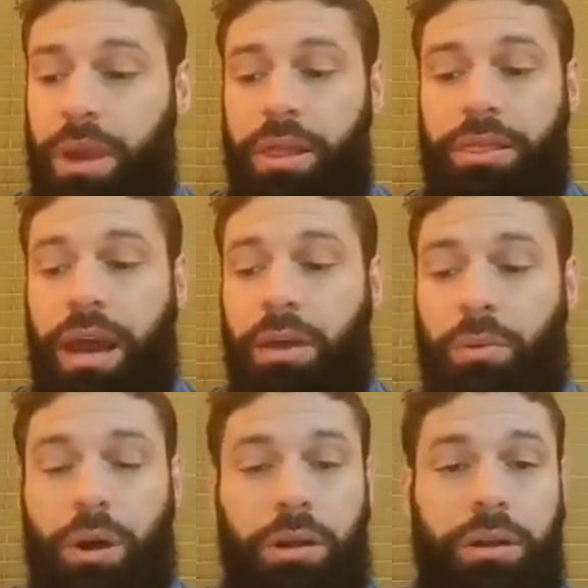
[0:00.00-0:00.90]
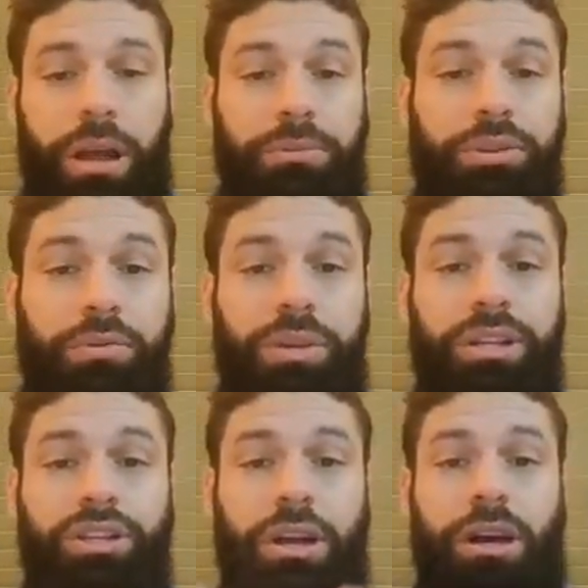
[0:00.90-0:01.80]
That one helps you
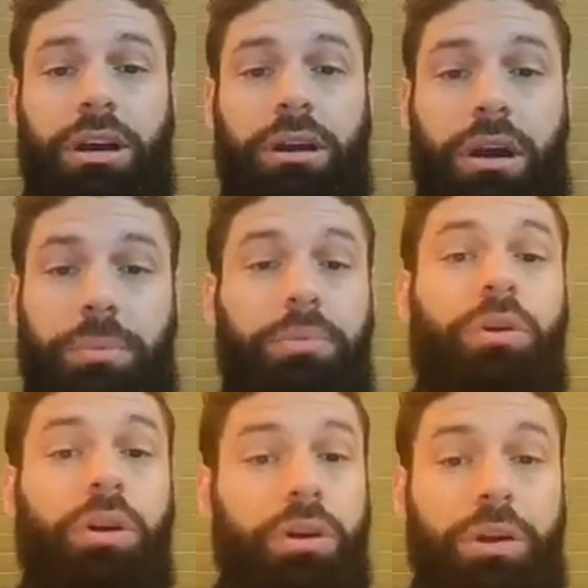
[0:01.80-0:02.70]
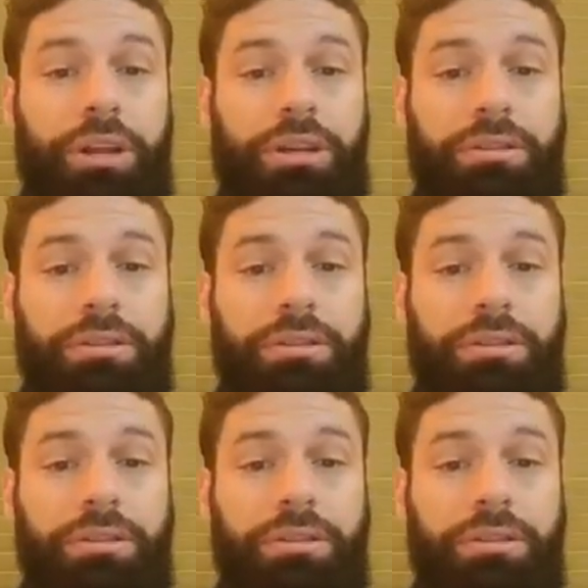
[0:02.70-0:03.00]
reach a broad audience.